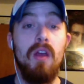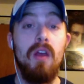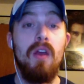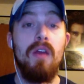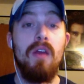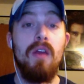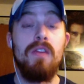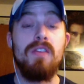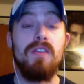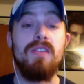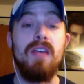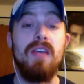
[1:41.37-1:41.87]

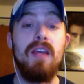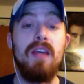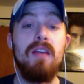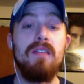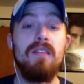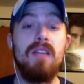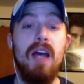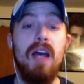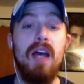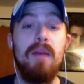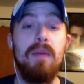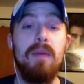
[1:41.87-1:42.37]
The second
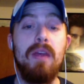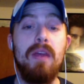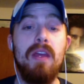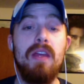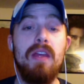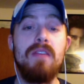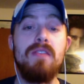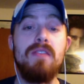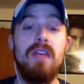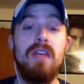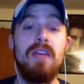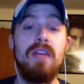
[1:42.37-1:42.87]
topic
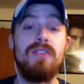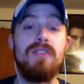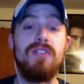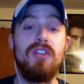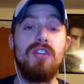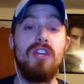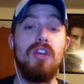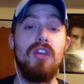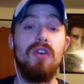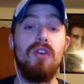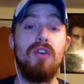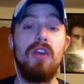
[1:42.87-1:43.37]
is a
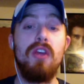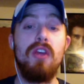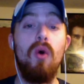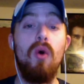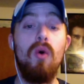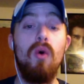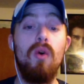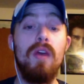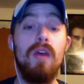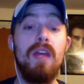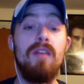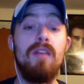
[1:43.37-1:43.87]
security
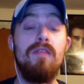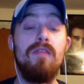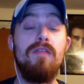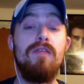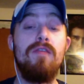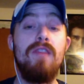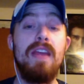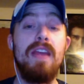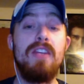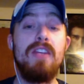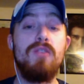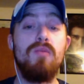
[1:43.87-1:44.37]
hole in
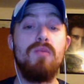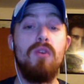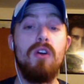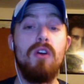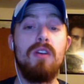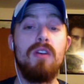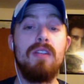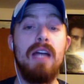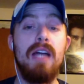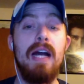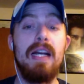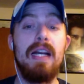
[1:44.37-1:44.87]

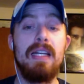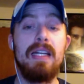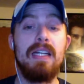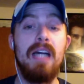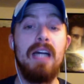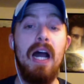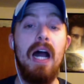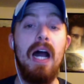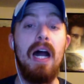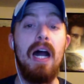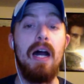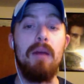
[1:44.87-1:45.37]

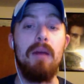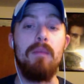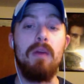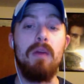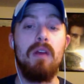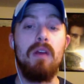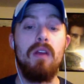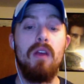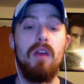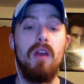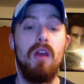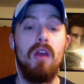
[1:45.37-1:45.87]
Facebook.com.
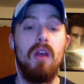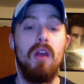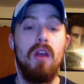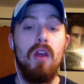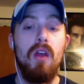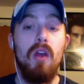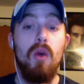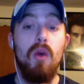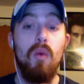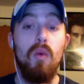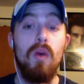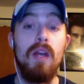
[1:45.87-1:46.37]

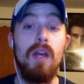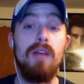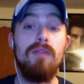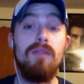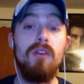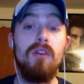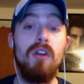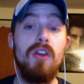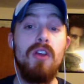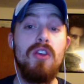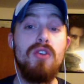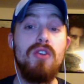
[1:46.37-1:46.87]

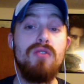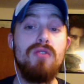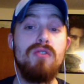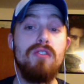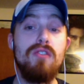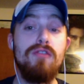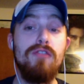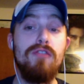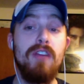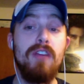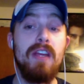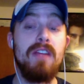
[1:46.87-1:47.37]
Whenever a
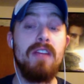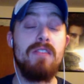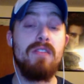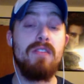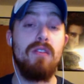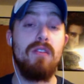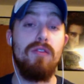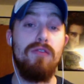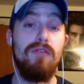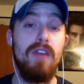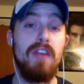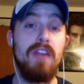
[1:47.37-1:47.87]
user forgets
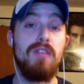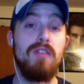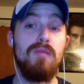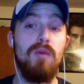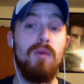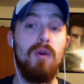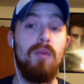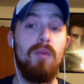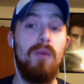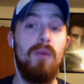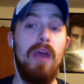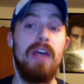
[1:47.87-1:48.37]
their
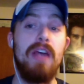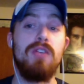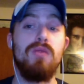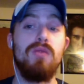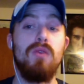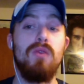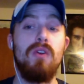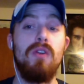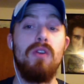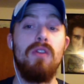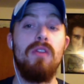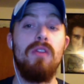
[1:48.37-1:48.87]
Facebook
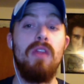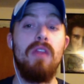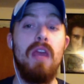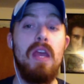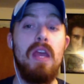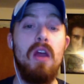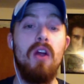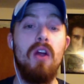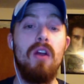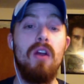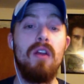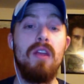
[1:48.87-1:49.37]
password,
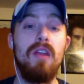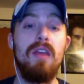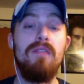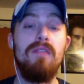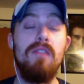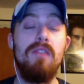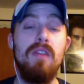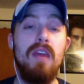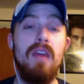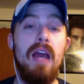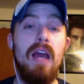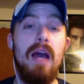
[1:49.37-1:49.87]
they are
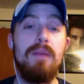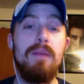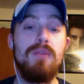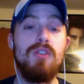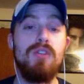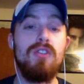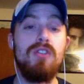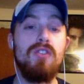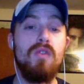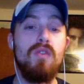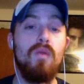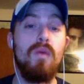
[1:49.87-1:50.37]
given the
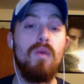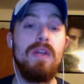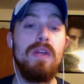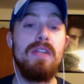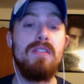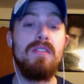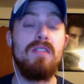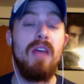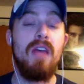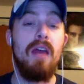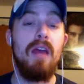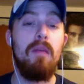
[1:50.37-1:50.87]
option to
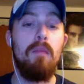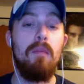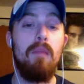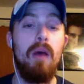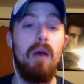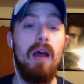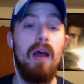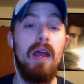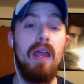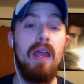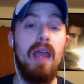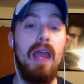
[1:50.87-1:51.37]
reset
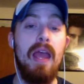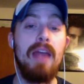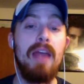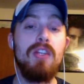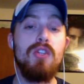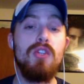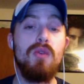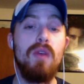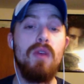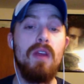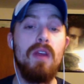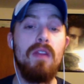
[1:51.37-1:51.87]
by
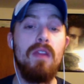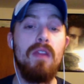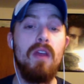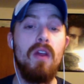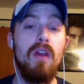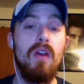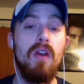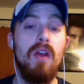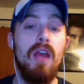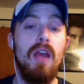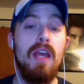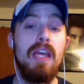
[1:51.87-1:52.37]
entering
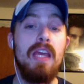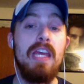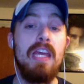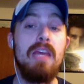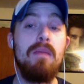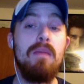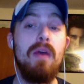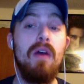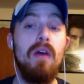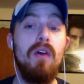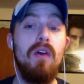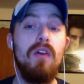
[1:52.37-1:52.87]
their
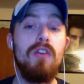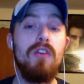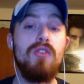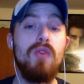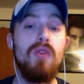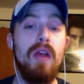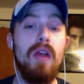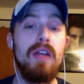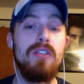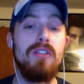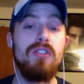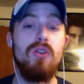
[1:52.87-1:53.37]
email
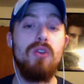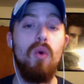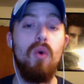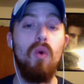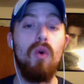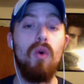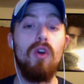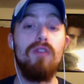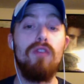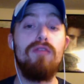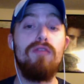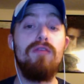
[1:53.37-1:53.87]
address
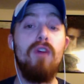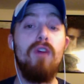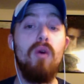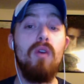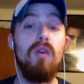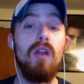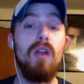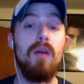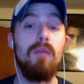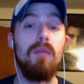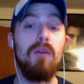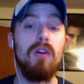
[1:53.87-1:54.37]
or
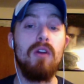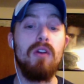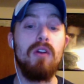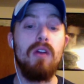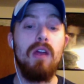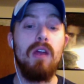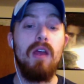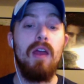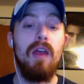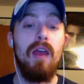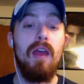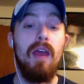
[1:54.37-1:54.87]
phone number
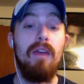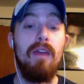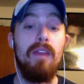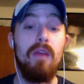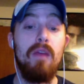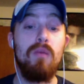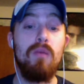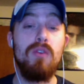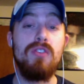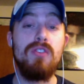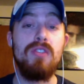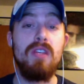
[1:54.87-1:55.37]
and
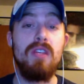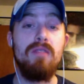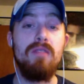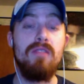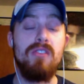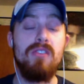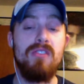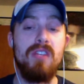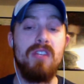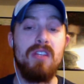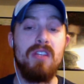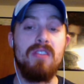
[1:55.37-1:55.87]
then receive
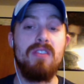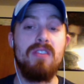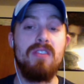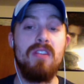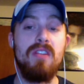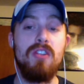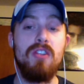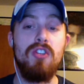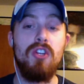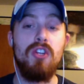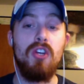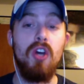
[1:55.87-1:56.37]
a
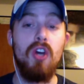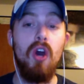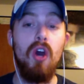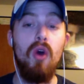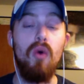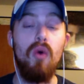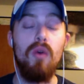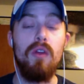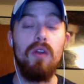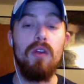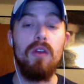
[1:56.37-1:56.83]
6-digit code.